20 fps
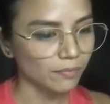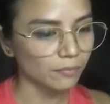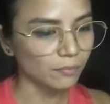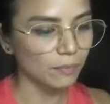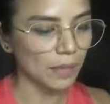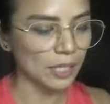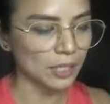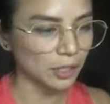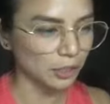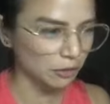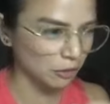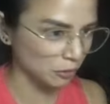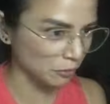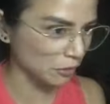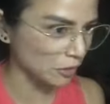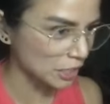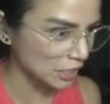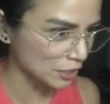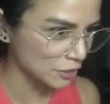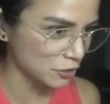the
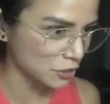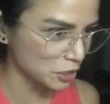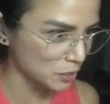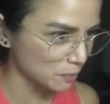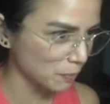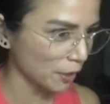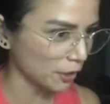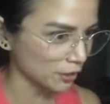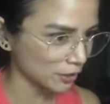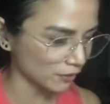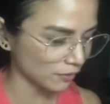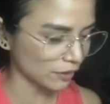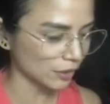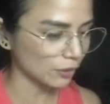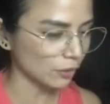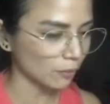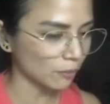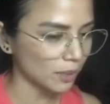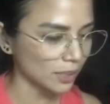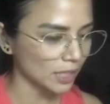religious part of
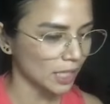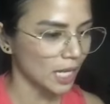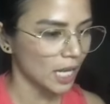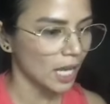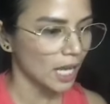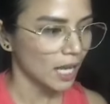but